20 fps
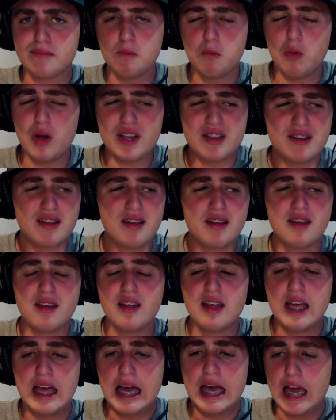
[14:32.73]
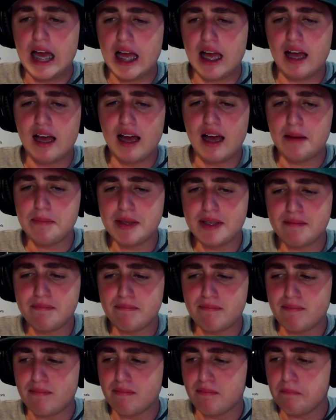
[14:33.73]
What? I mean,
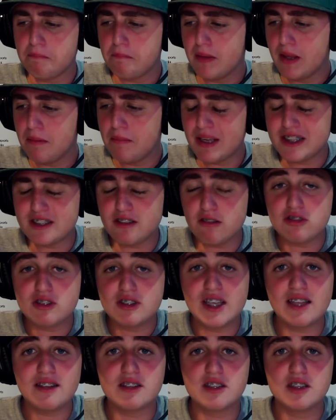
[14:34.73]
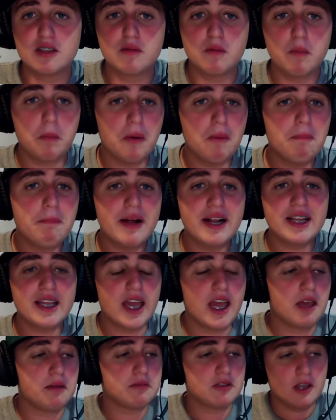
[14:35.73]
it makes no sense. Bullpen
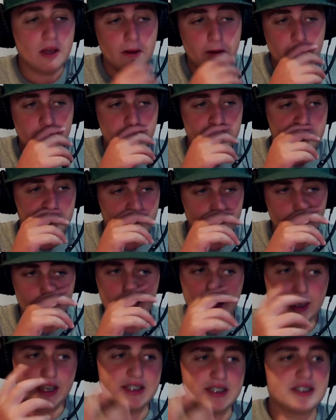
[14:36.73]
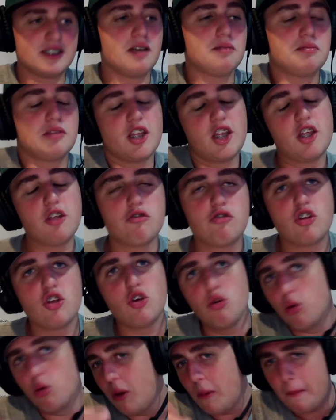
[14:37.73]
games is something you
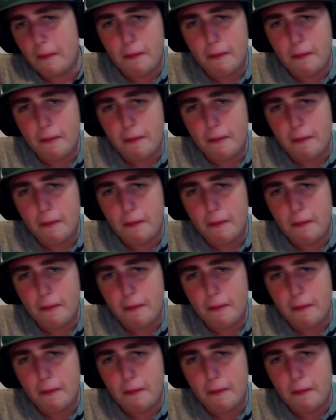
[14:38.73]
do.